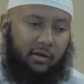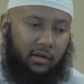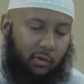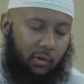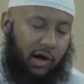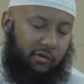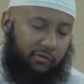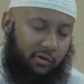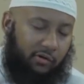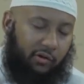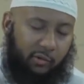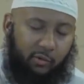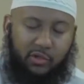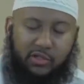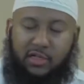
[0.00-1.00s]
The wife of
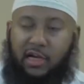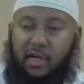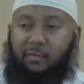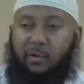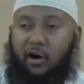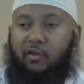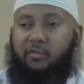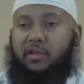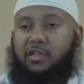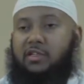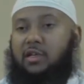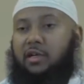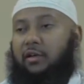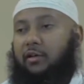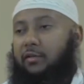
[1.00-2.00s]
Abu Salama,
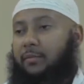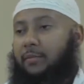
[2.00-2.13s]
obviously.